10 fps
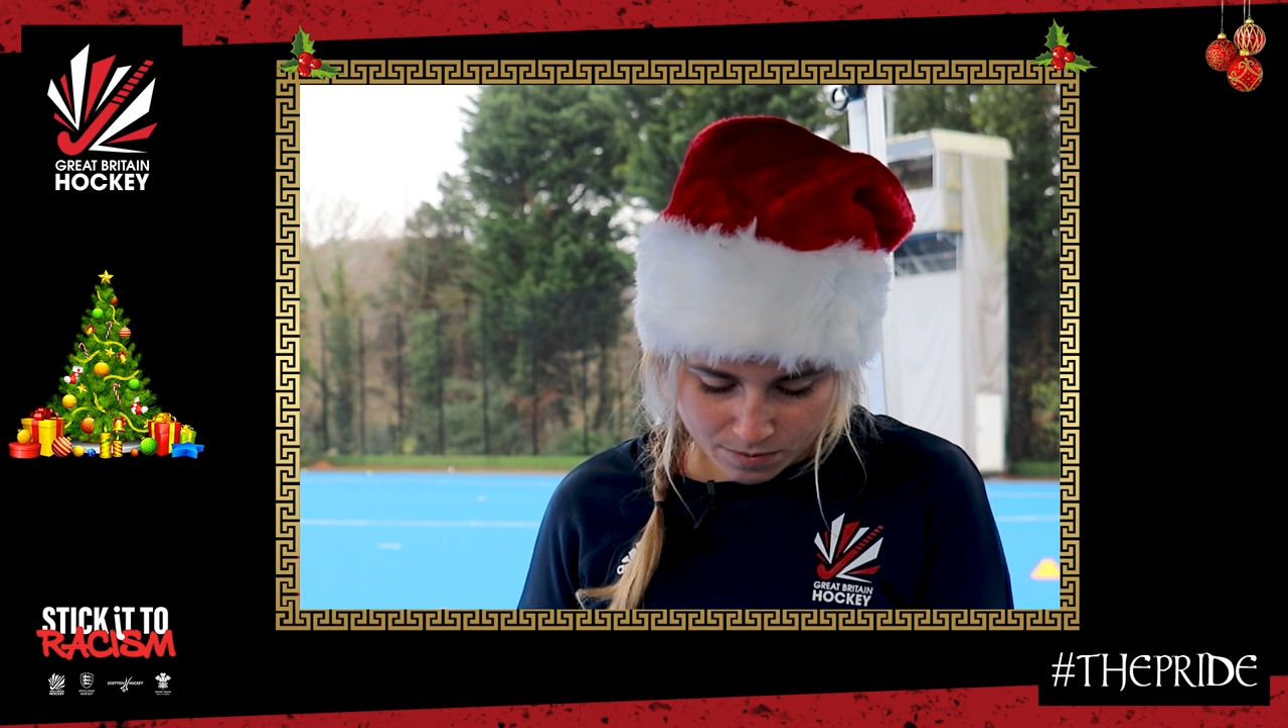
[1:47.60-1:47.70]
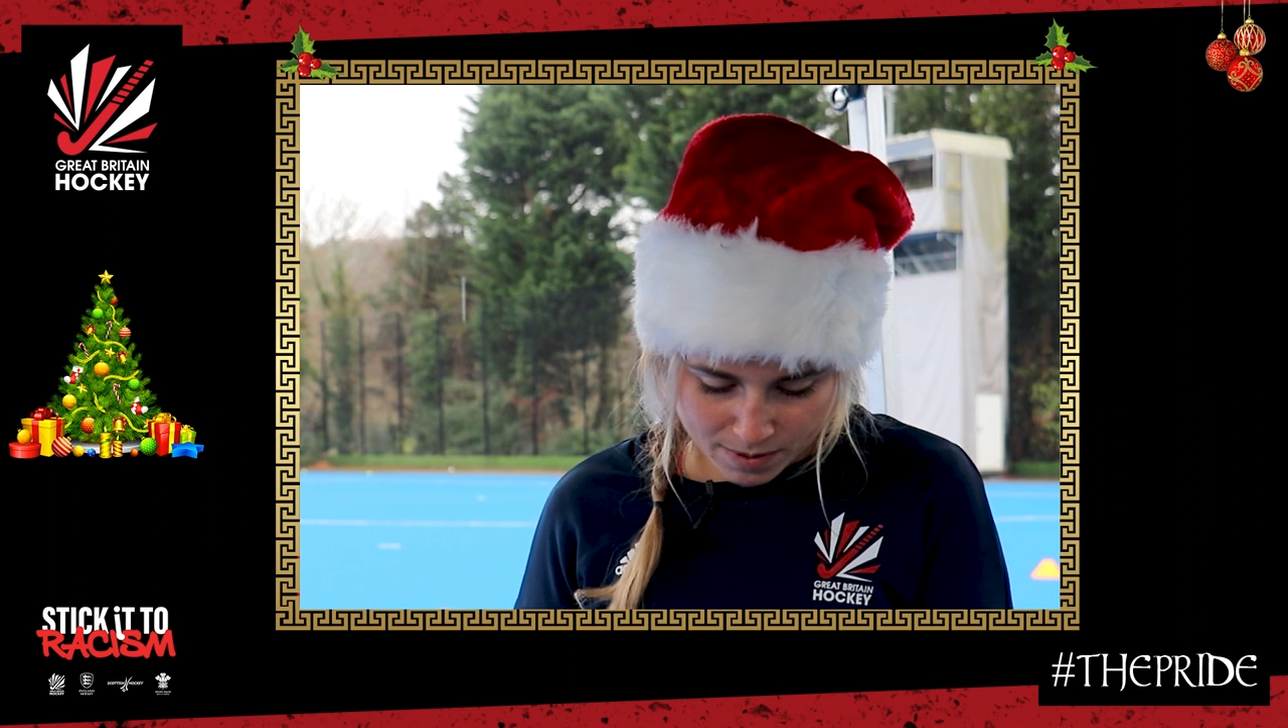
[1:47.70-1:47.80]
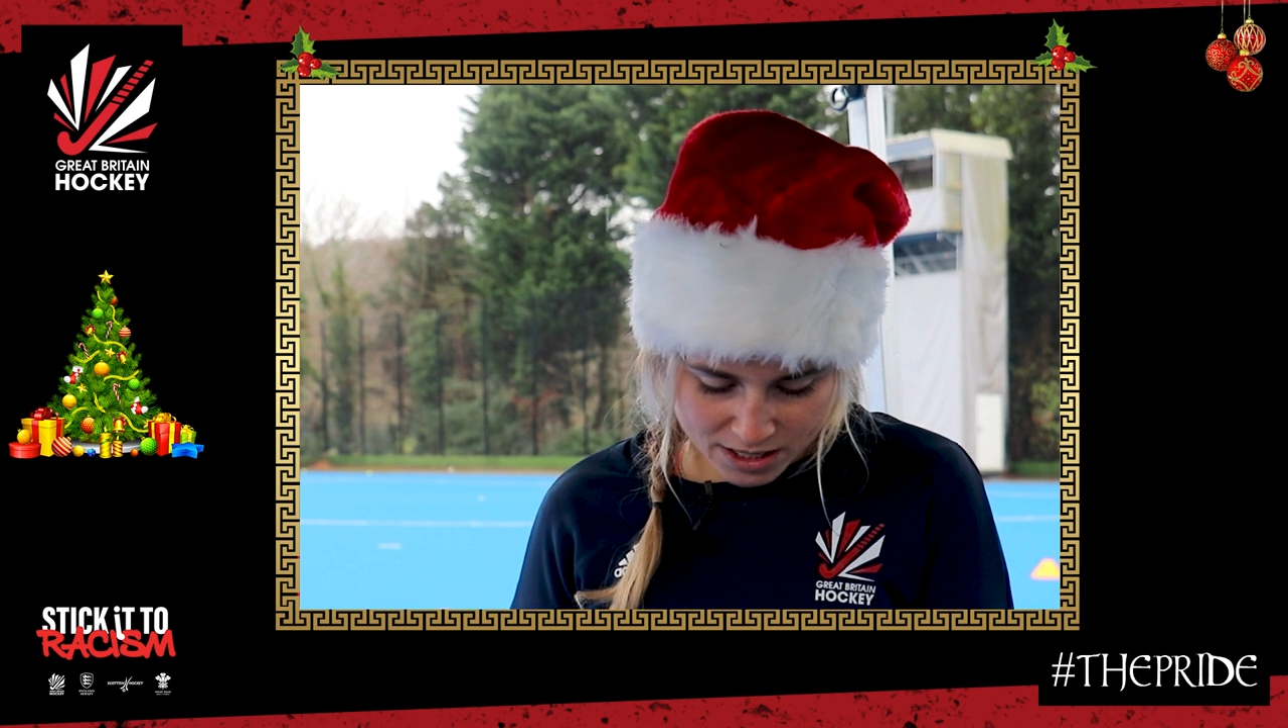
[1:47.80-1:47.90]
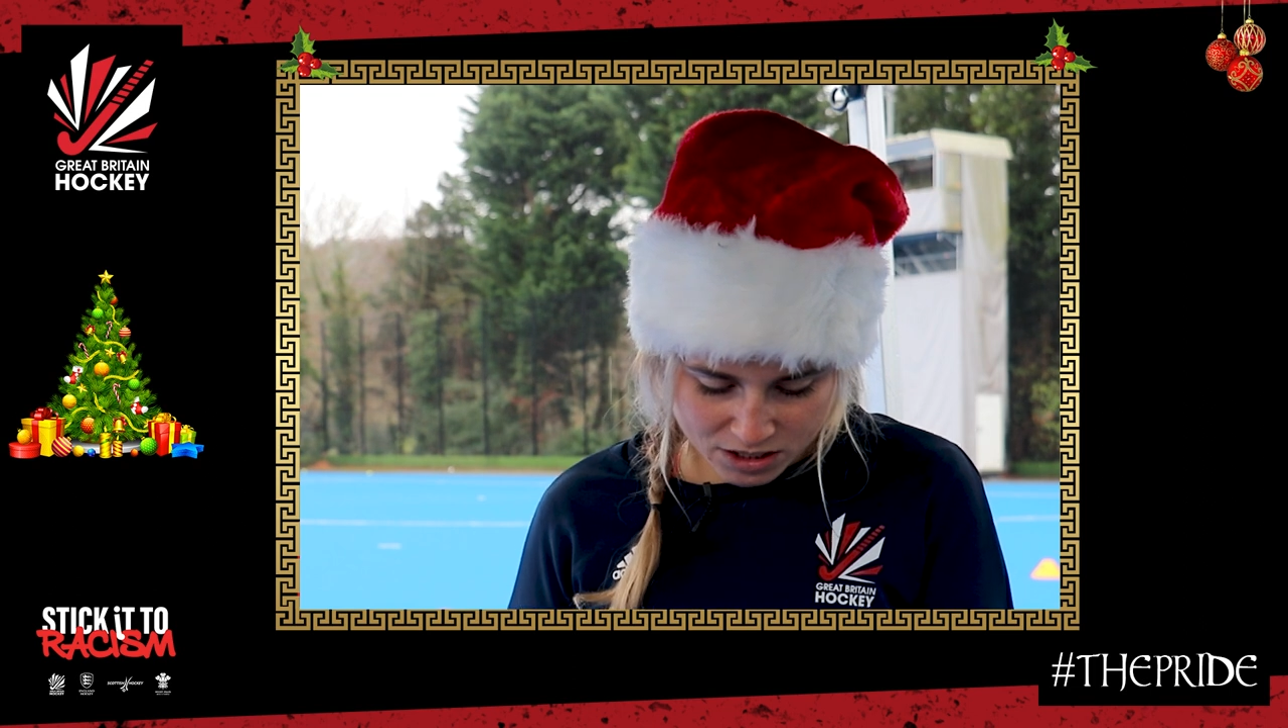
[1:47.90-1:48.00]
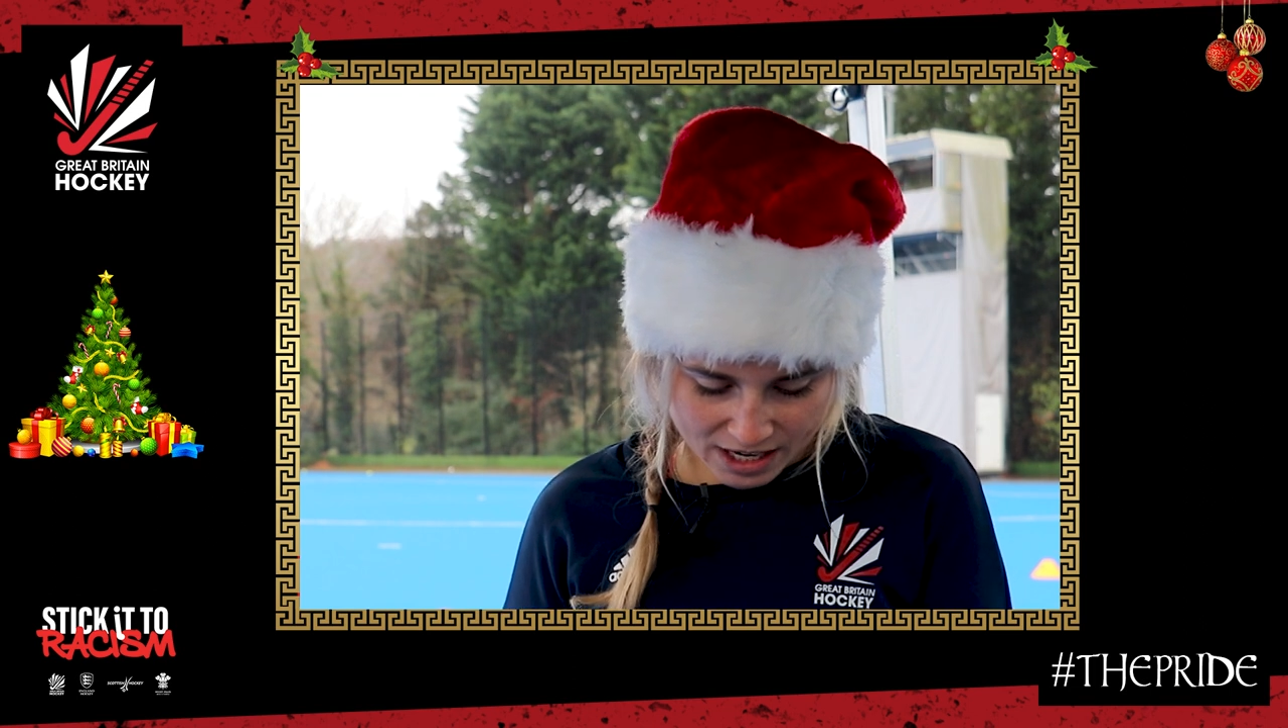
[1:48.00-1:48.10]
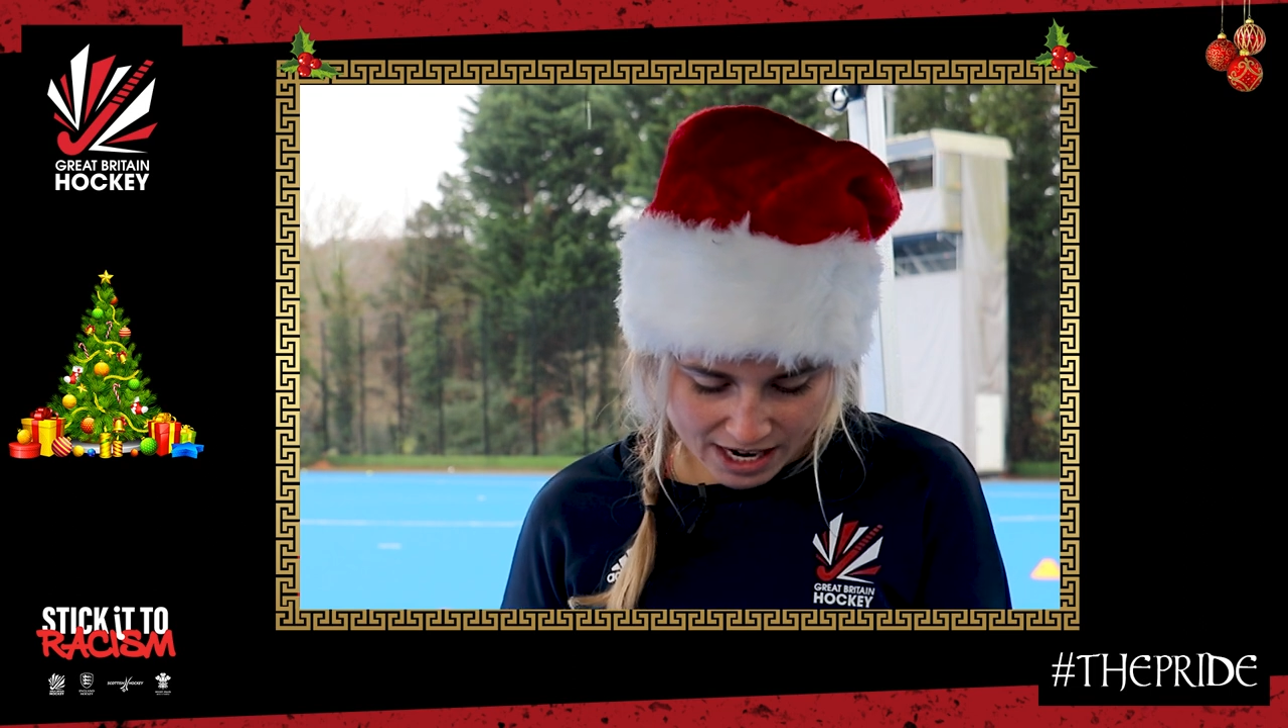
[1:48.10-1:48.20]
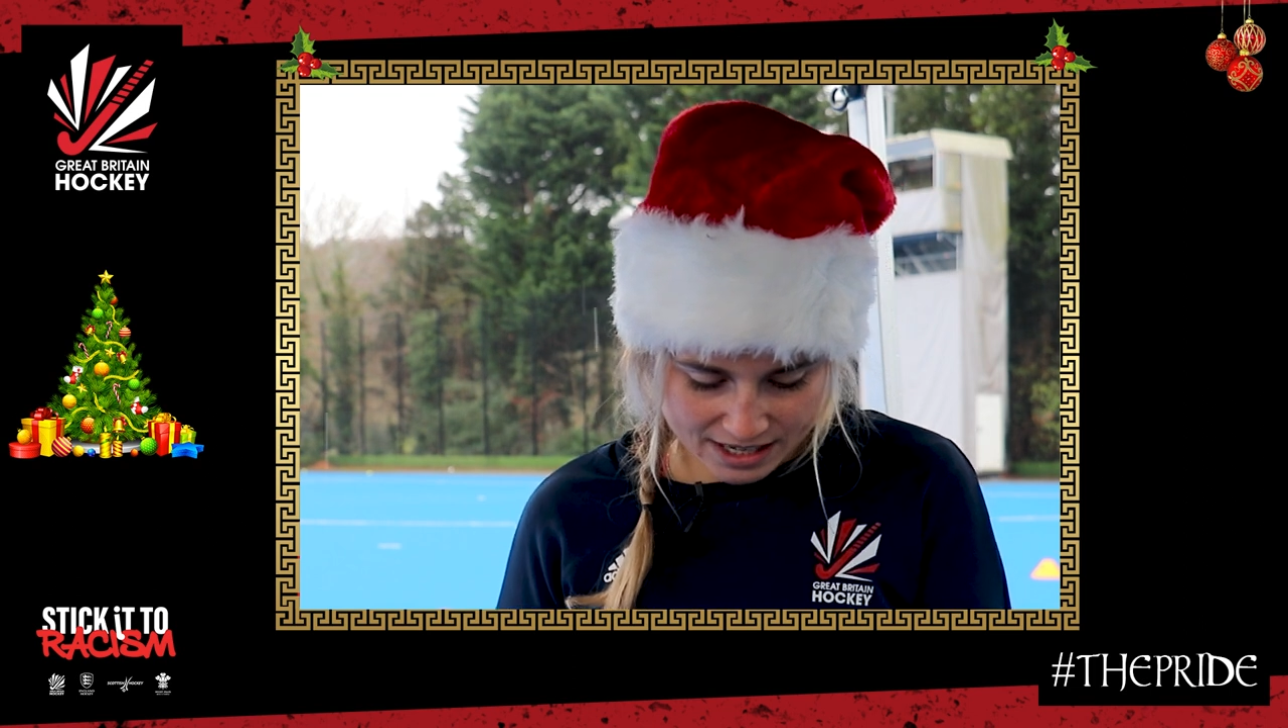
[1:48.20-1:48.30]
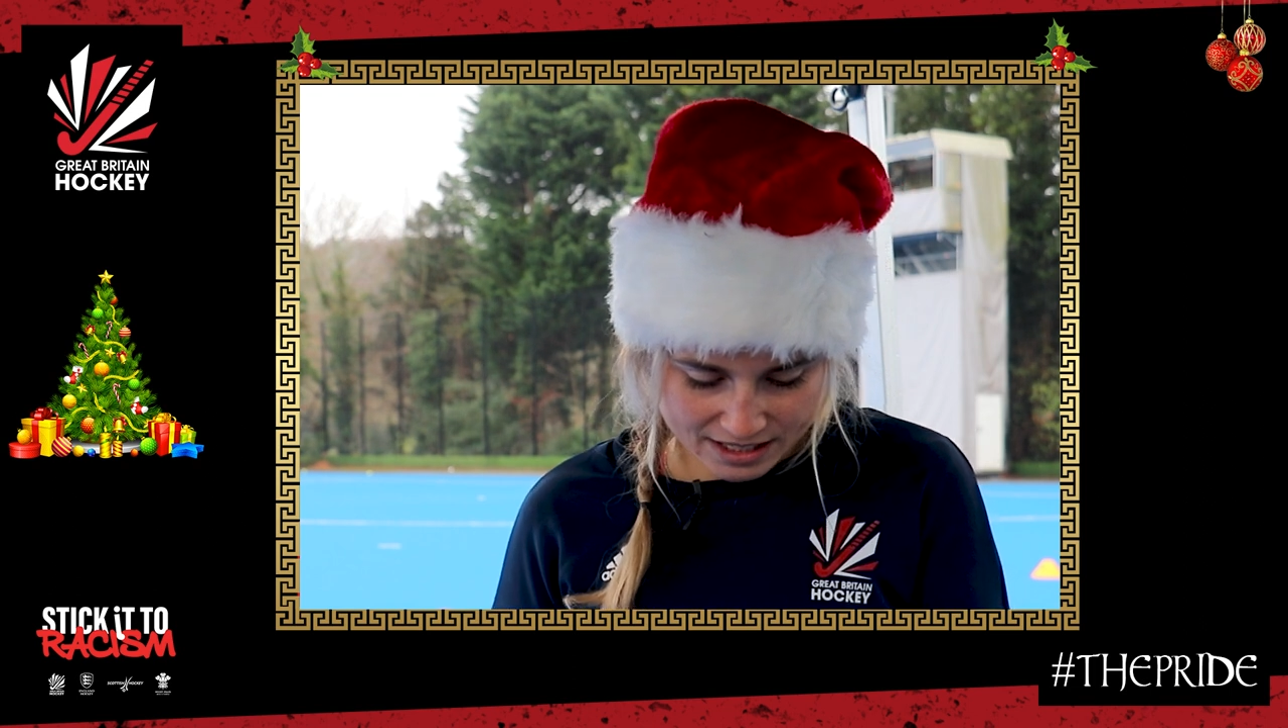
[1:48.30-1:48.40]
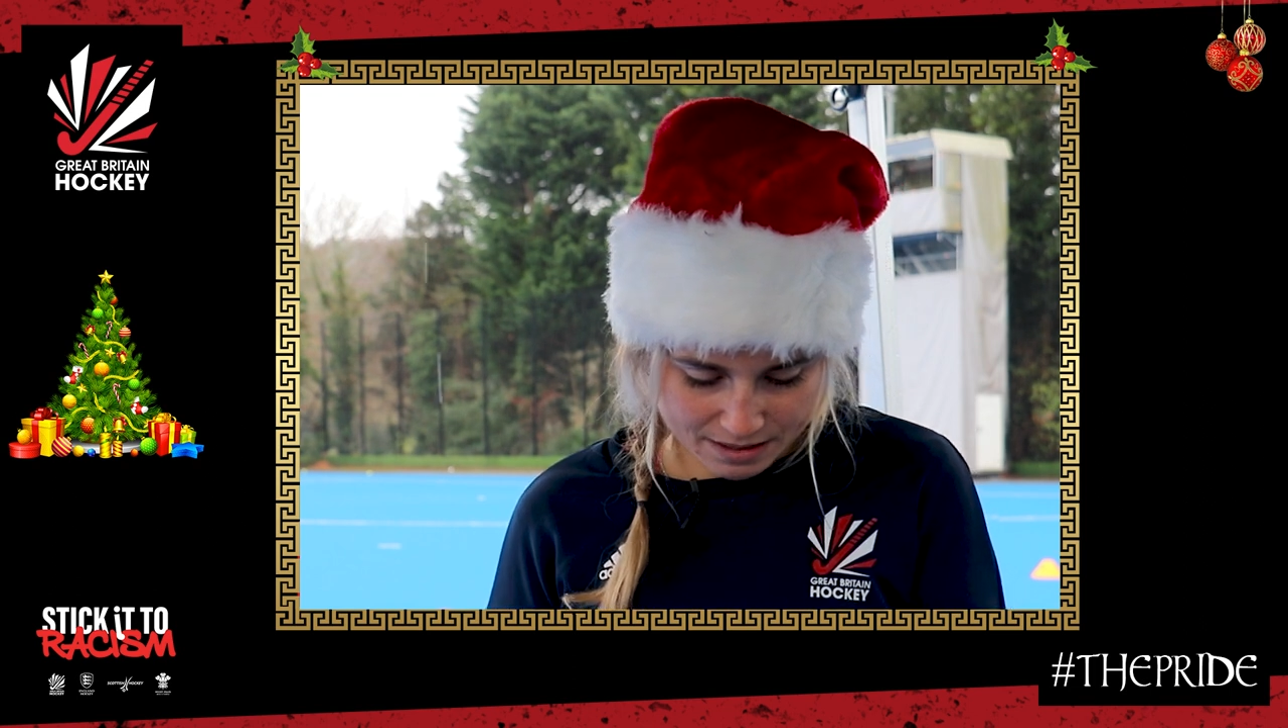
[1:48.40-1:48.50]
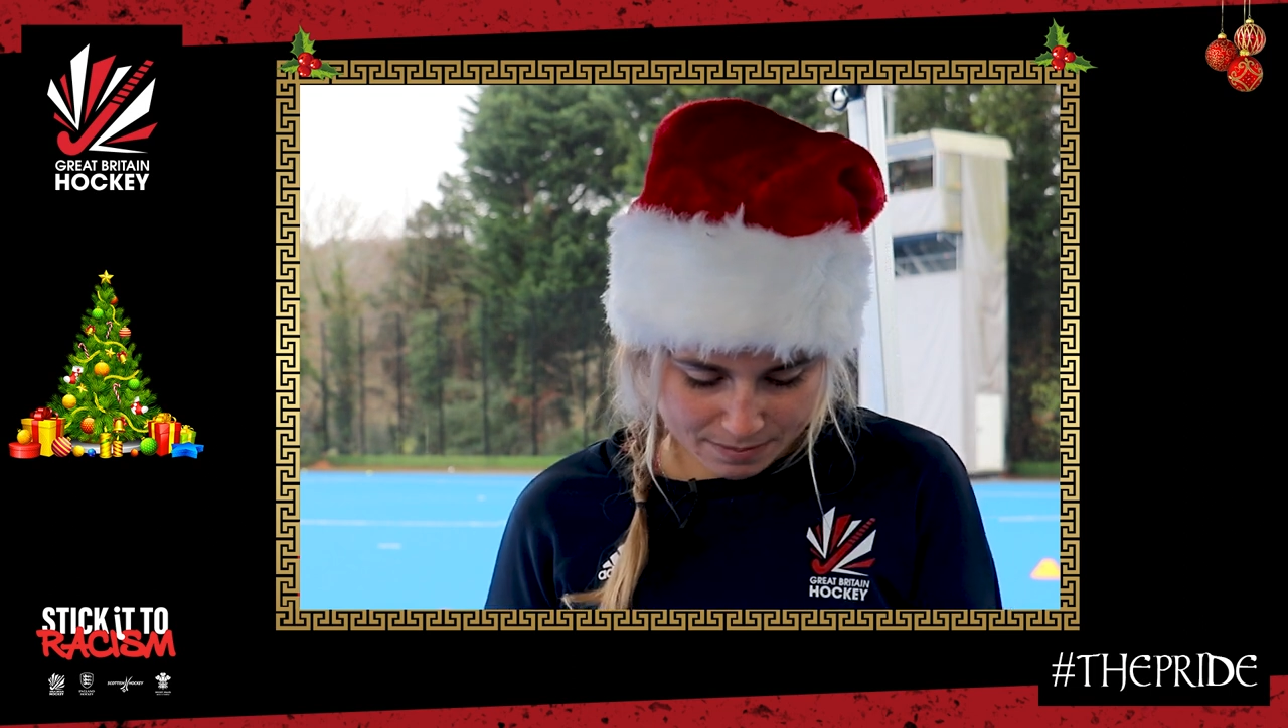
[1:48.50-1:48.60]
Which
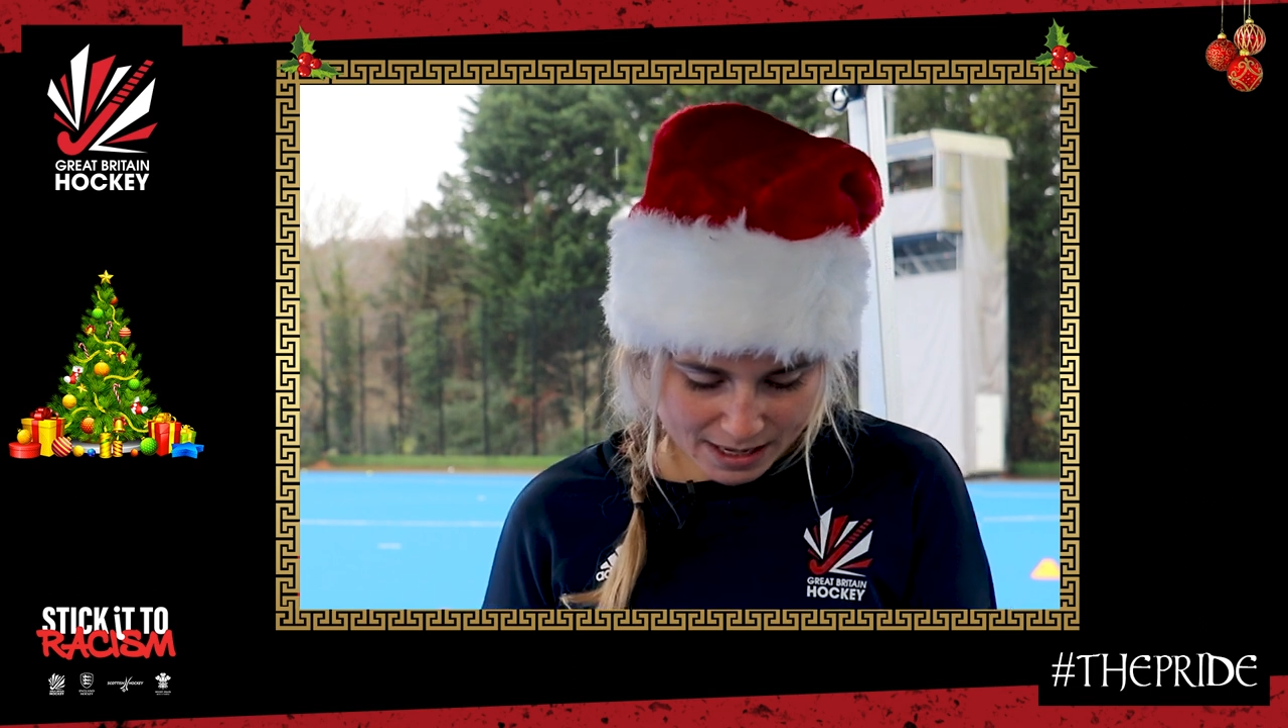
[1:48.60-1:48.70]
actor